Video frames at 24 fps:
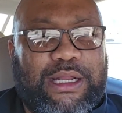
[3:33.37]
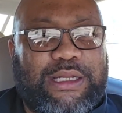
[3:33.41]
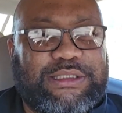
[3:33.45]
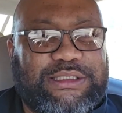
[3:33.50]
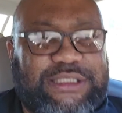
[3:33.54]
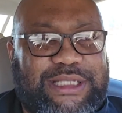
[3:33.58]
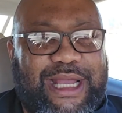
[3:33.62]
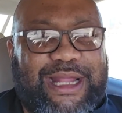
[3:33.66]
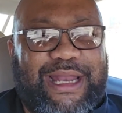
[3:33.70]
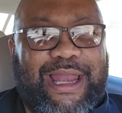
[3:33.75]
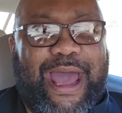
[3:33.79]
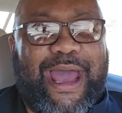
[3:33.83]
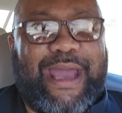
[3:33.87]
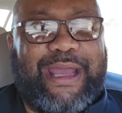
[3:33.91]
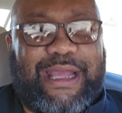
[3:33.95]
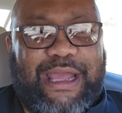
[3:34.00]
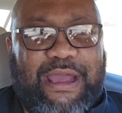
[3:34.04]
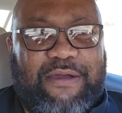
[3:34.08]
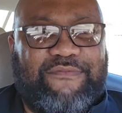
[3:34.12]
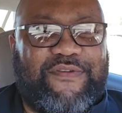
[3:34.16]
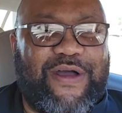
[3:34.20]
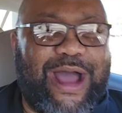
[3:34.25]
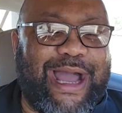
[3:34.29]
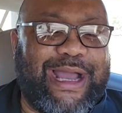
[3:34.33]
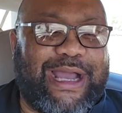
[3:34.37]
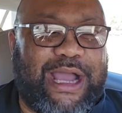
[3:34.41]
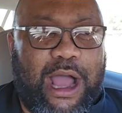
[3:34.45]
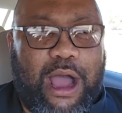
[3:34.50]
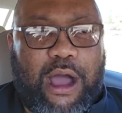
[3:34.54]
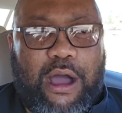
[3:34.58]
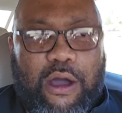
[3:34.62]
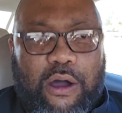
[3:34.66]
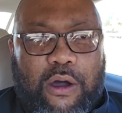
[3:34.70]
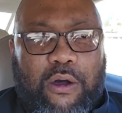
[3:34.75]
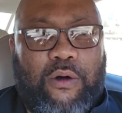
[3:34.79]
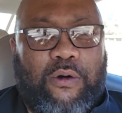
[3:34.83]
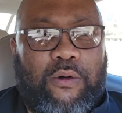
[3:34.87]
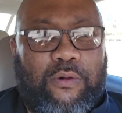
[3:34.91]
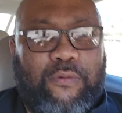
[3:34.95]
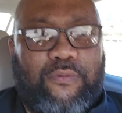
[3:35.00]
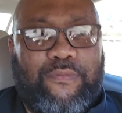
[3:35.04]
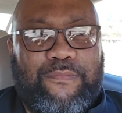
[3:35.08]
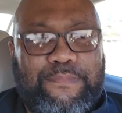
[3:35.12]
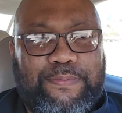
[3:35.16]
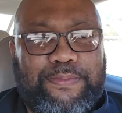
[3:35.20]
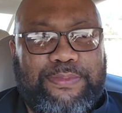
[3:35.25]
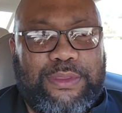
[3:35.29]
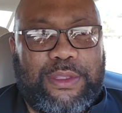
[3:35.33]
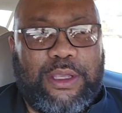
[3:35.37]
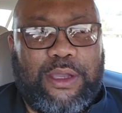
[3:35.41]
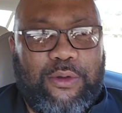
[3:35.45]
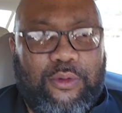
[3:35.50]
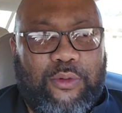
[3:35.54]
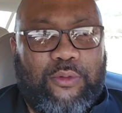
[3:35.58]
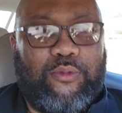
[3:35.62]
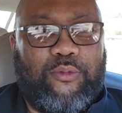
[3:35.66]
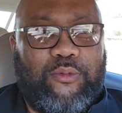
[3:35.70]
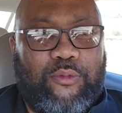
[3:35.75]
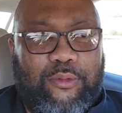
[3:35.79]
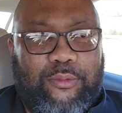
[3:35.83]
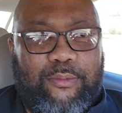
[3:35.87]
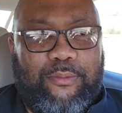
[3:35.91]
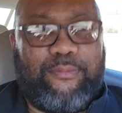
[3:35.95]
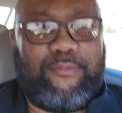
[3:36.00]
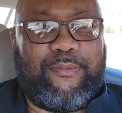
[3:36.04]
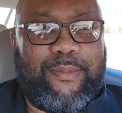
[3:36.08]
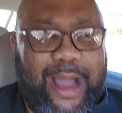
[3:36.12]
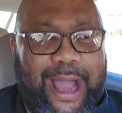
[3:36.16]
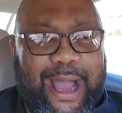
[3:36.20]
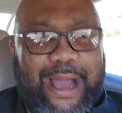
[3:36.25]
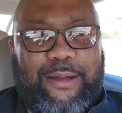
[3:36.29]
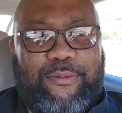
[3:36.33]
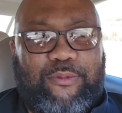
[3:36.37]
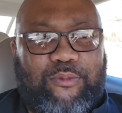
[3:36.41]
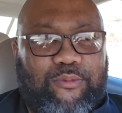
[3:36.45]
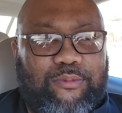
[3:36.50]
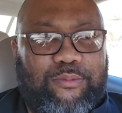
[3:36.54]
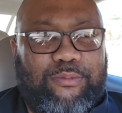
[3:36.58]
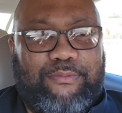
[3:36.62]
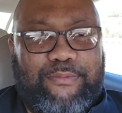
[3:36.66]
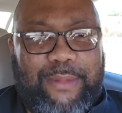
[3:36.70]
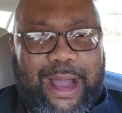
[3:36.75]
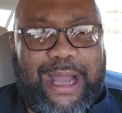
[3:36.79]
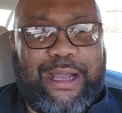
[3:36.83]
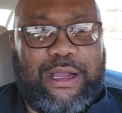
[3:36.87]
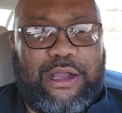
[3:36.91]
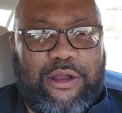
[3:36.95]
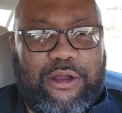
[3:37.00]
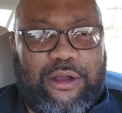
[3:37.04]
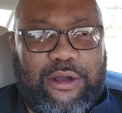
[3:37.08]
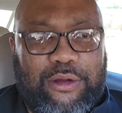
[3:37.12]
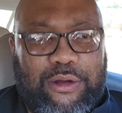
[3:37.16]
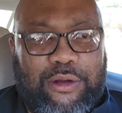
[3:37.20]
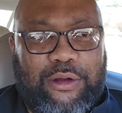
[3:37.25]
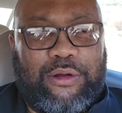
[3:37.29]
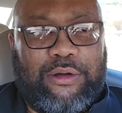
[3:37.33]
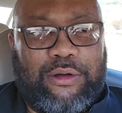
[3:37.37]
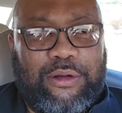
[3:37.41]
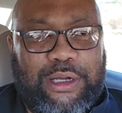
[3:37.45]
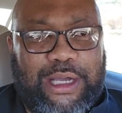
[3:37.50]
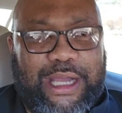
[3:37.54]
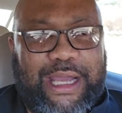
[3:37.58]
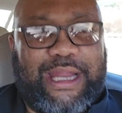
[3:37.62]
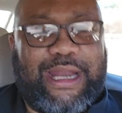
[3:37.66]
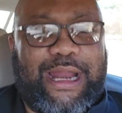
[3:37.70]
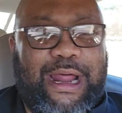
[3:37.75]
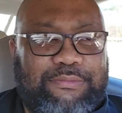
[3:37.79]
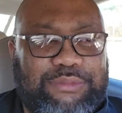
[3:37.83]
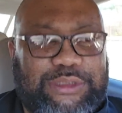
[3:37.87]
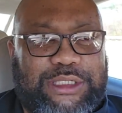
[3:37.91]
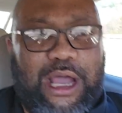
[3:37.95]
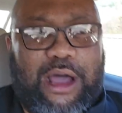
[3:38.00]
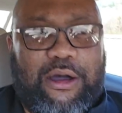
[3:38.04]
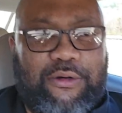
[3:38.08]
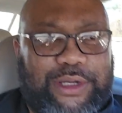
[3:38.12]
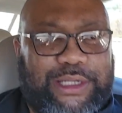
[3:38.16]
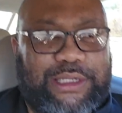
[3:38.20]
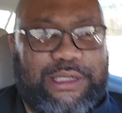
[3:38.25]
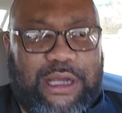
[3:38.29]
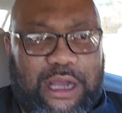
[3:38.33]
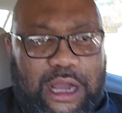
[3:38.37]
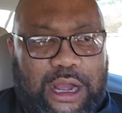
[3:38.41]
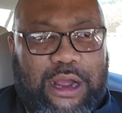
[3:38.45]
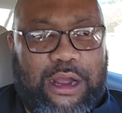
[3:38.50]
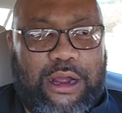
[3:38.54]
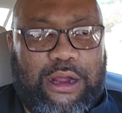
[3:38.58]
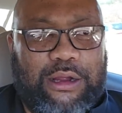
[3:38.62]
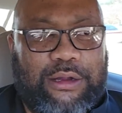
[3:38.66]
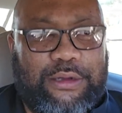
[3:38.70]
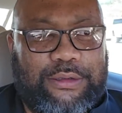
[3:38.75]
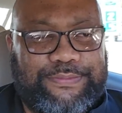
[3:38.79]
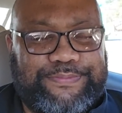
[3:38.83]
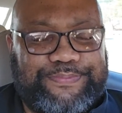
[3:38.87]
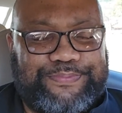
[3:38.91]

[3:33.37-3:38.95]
Say like if I call my girl and I'm talking to her,